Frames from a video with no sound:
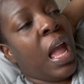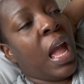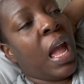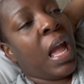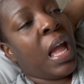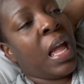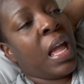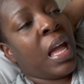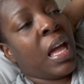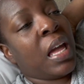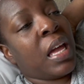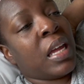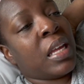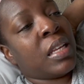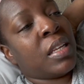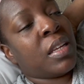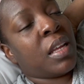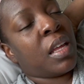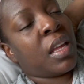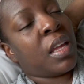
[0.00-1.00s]

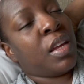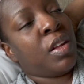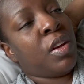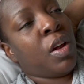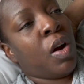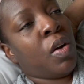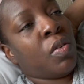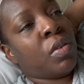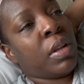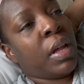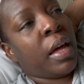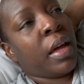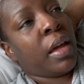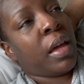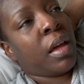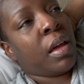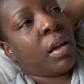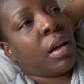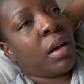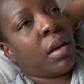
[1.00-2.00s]
And, you know,
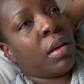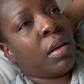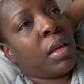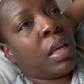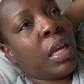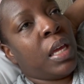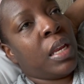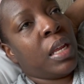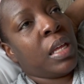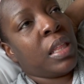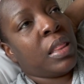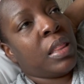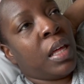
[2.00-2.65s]
like getting